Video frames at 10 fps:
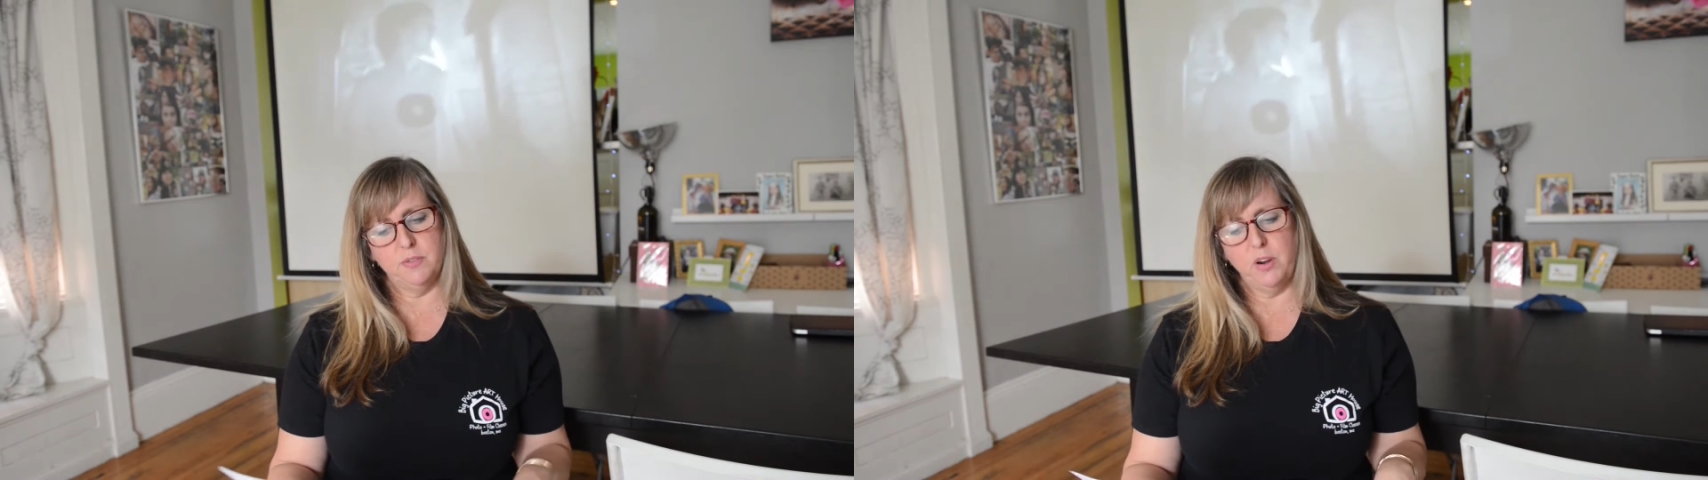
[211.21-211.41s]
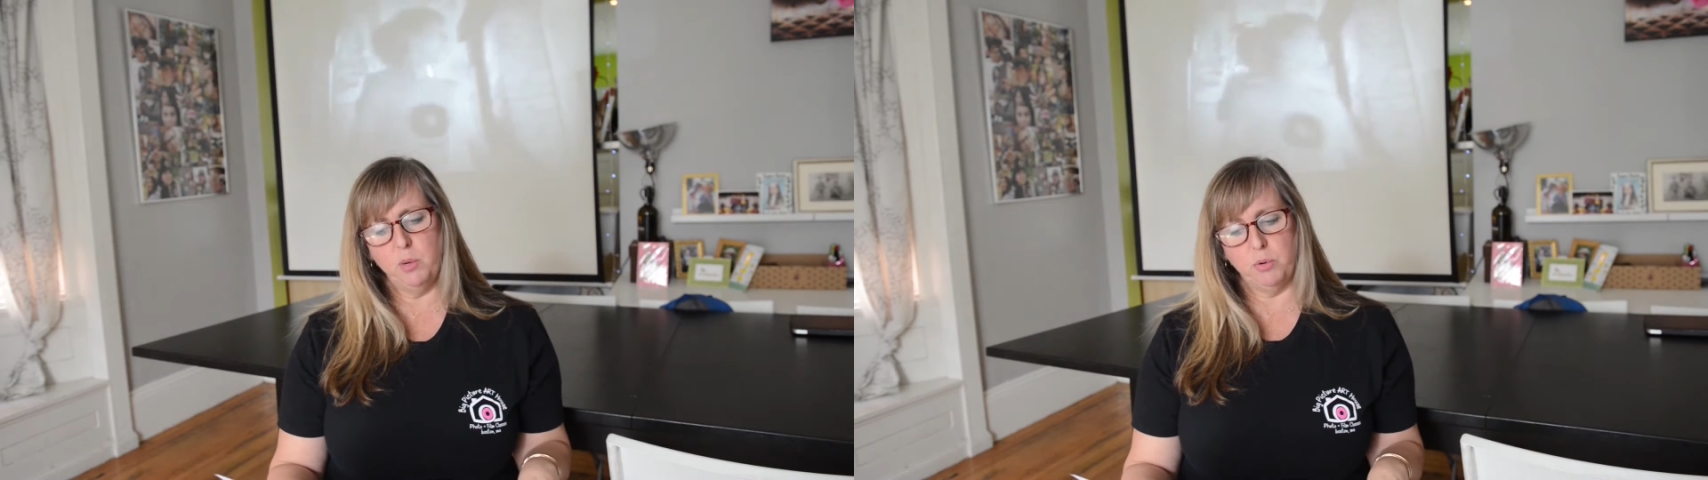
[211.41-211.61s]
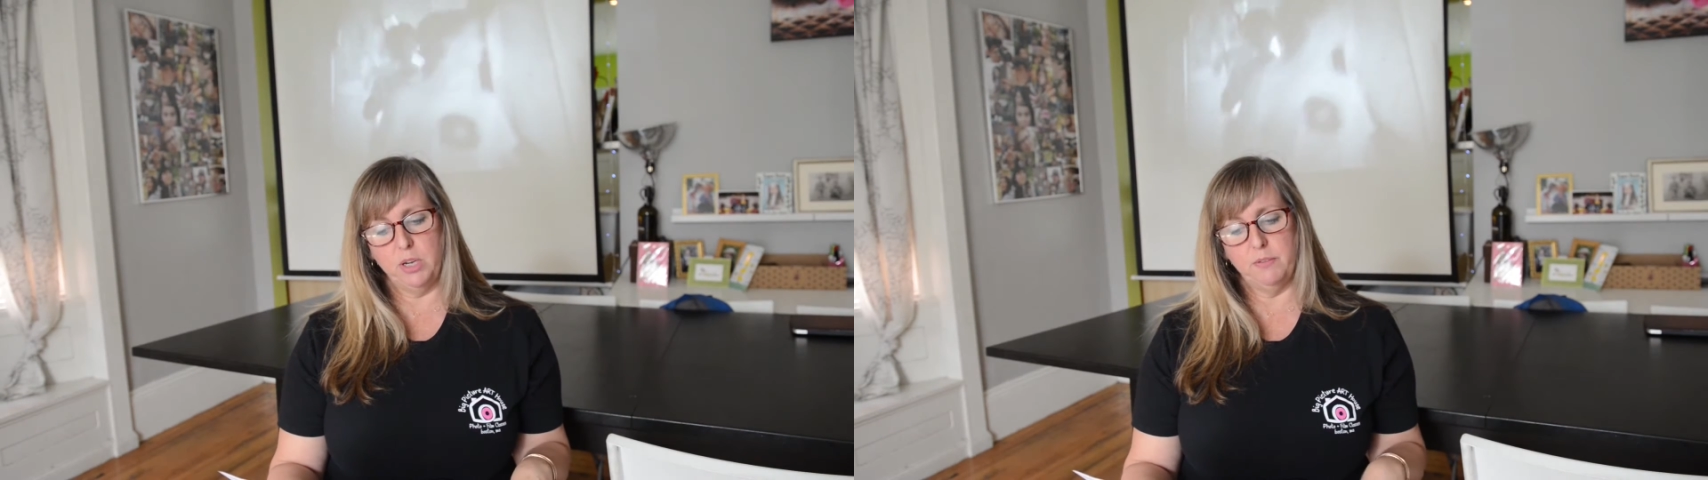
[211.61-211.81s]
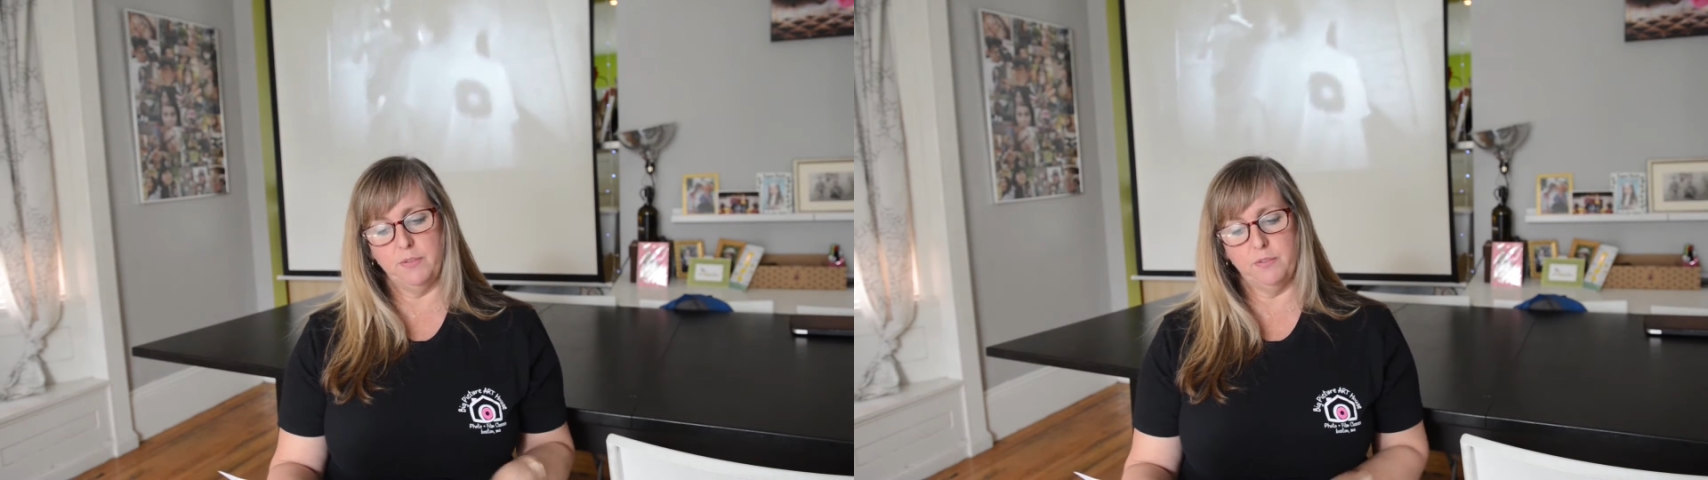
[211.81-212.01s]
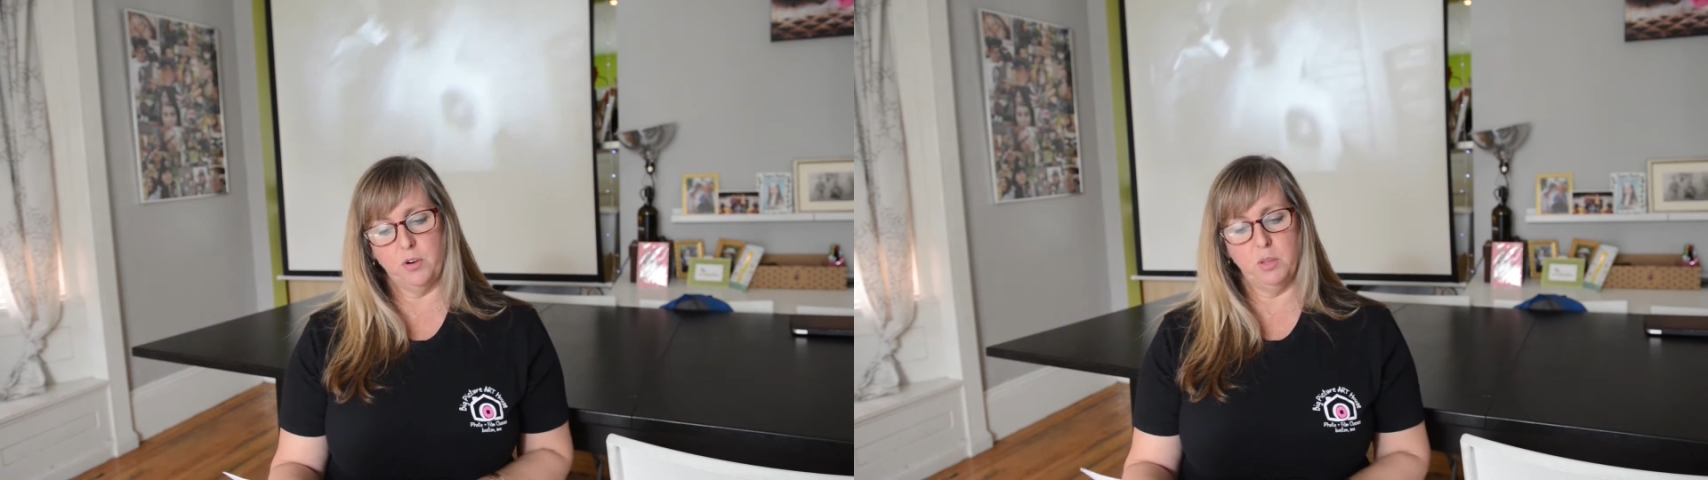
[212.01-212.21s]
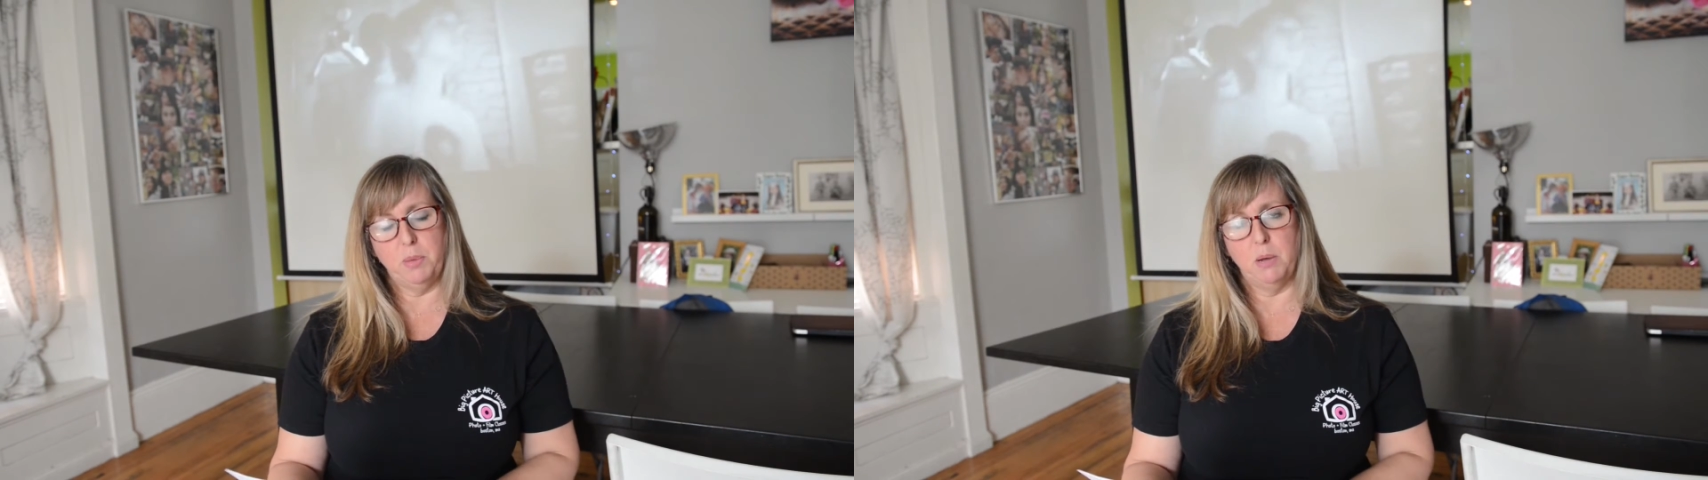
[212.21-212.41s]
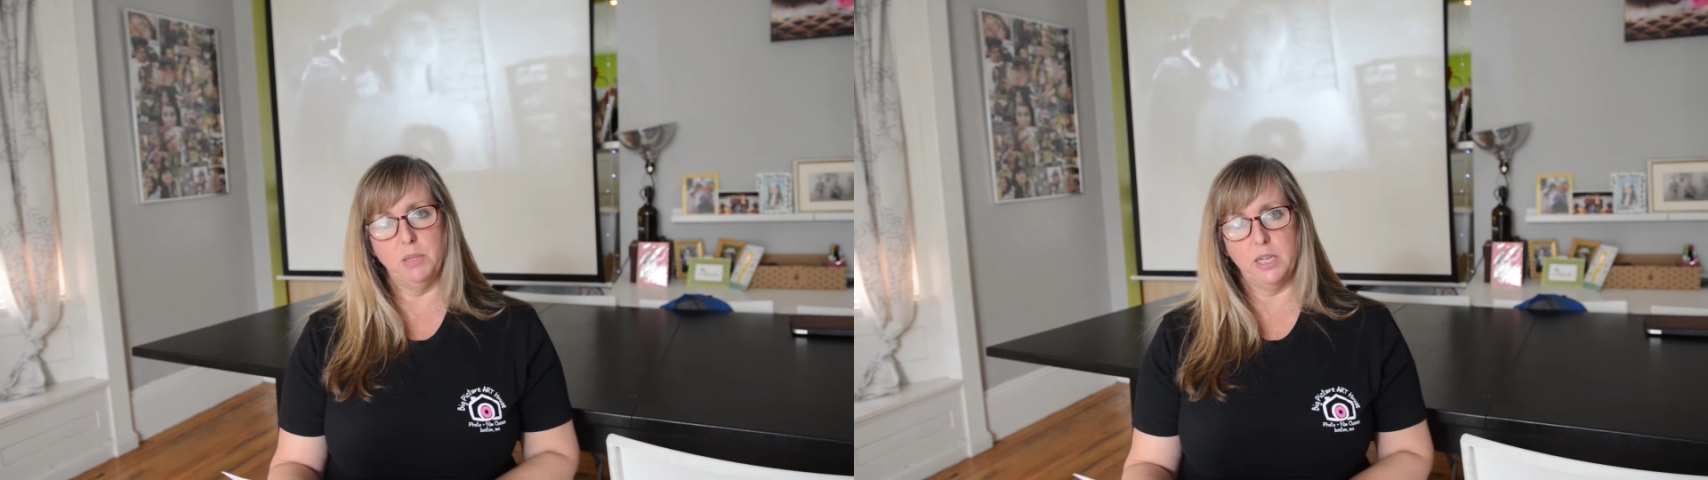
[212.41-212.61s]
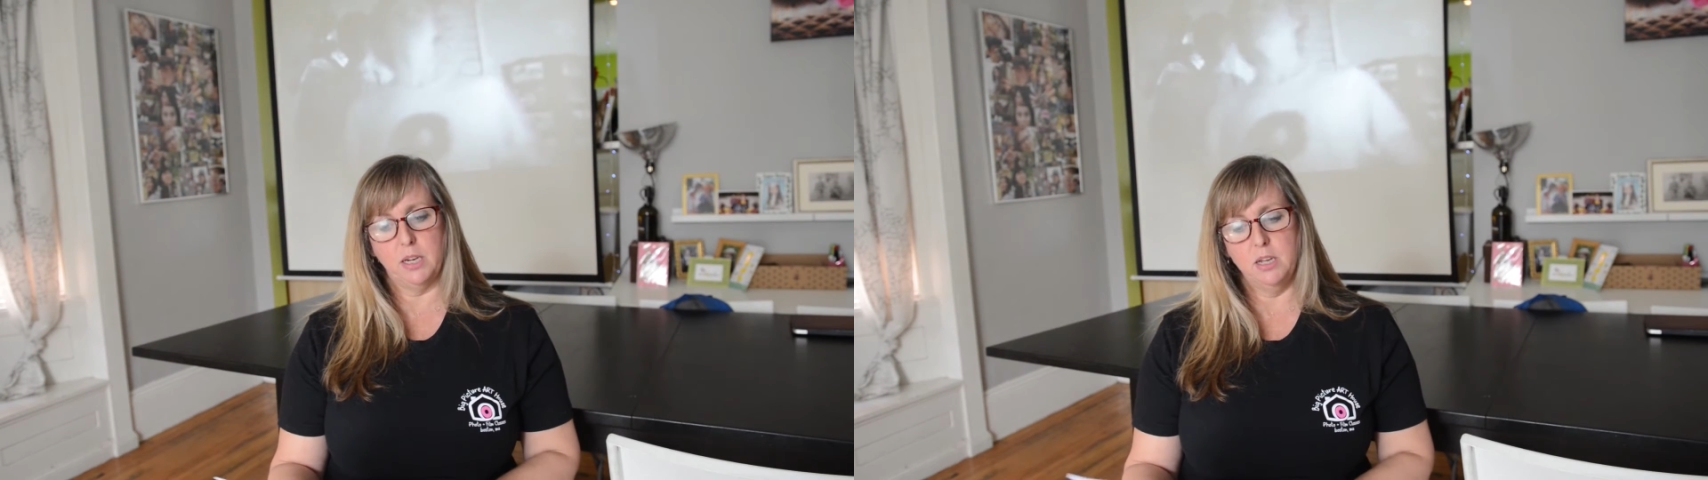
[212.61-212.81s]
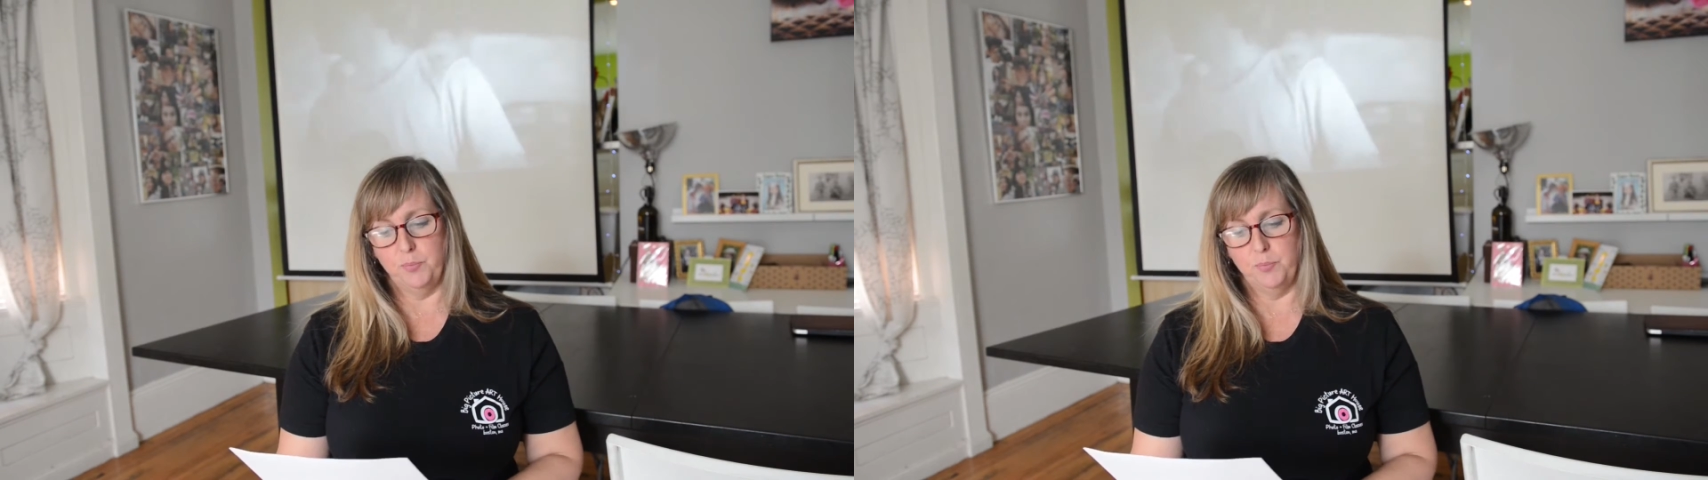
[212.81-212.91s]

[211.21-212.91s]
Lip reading: very brief for the public.